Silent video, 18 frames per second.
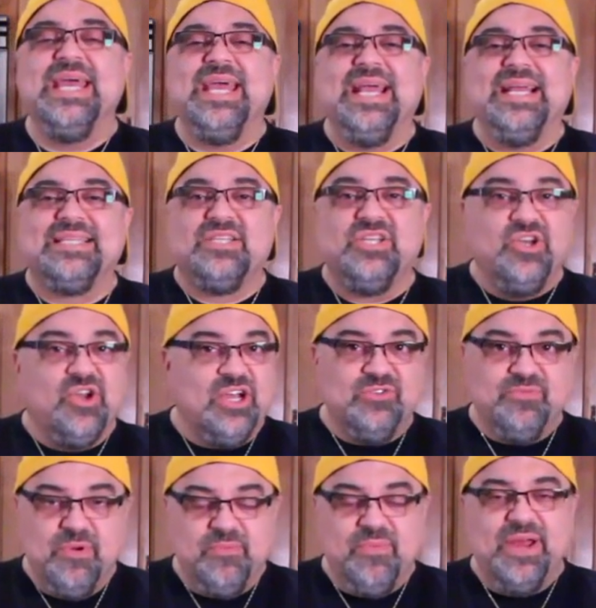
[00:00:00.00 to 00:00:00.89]
It's you
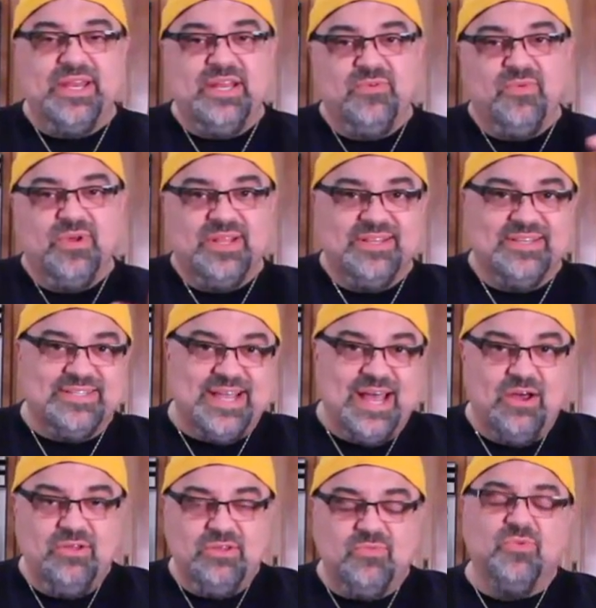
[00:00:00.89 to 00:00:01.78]
guys remember I did one in the
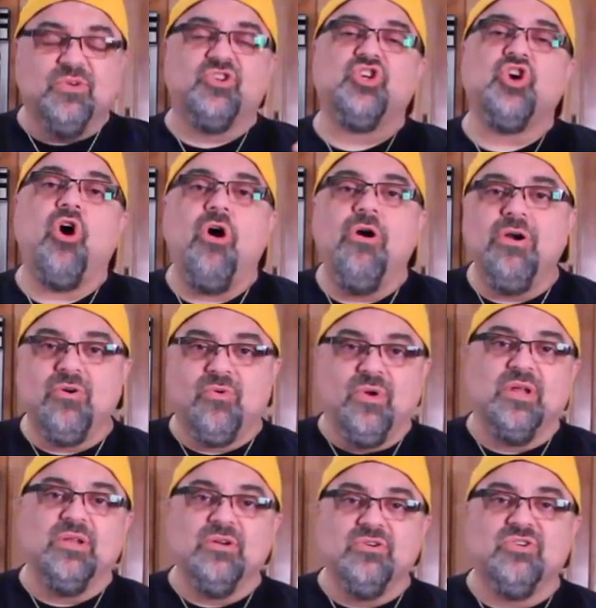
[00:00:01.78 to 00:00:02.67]
South? Well,
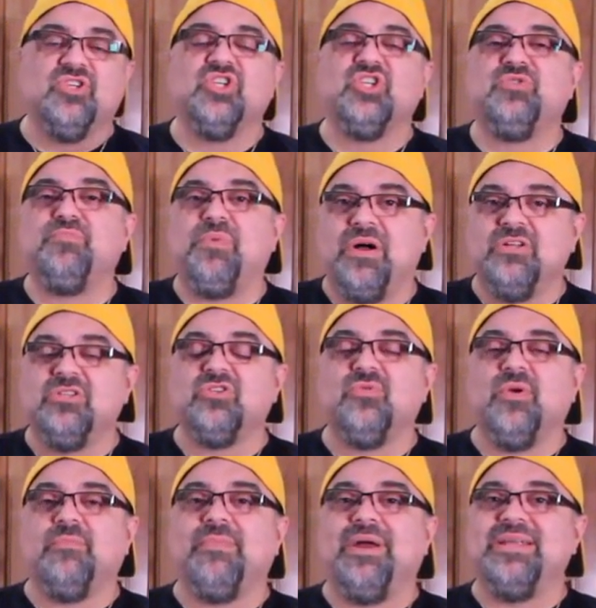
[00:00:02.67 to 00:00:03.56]
Char-Grillers is
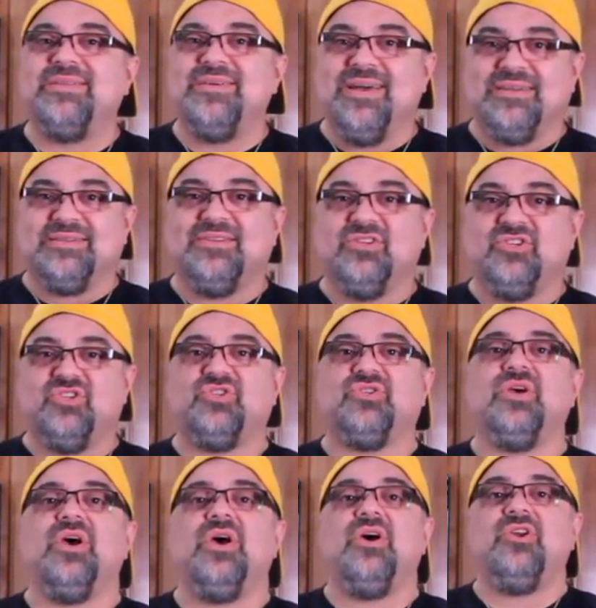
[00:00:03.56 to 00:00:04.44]
sponsoring my Texas
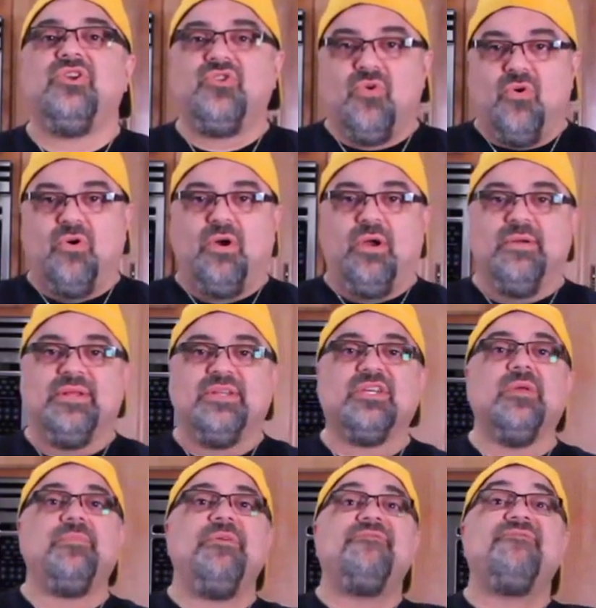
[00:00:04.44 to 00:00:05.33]
tour.
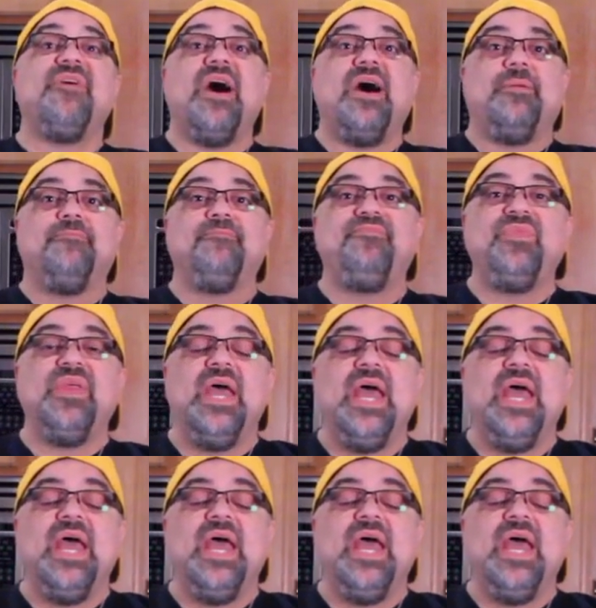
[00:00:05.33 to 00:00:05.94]
It's going to be fun.